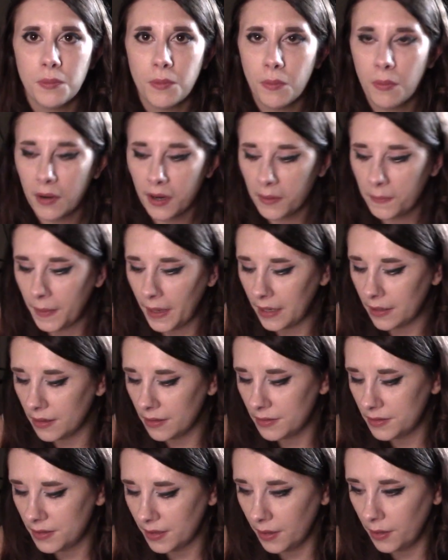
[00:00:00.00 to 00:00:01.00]
work
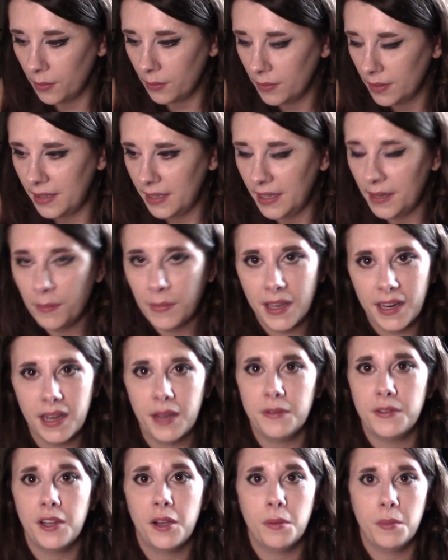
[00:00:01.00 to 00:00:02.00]
better, so he might
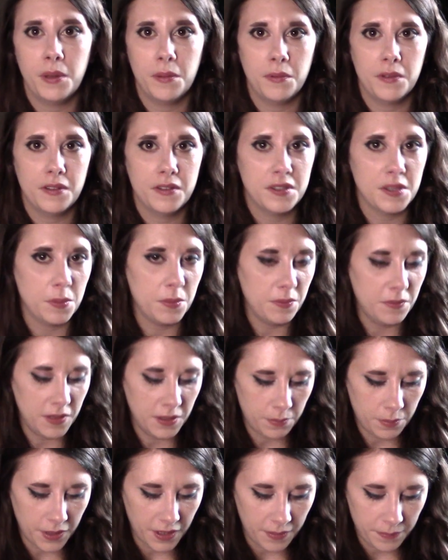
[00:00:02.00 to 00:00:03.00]
have to help me with some of
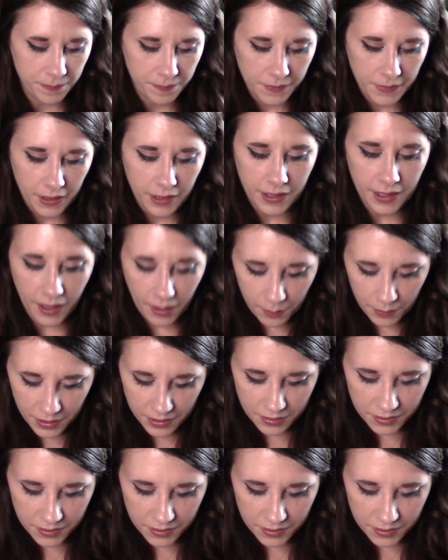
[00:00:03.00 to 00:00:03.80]
it. But yeah, I'm gonna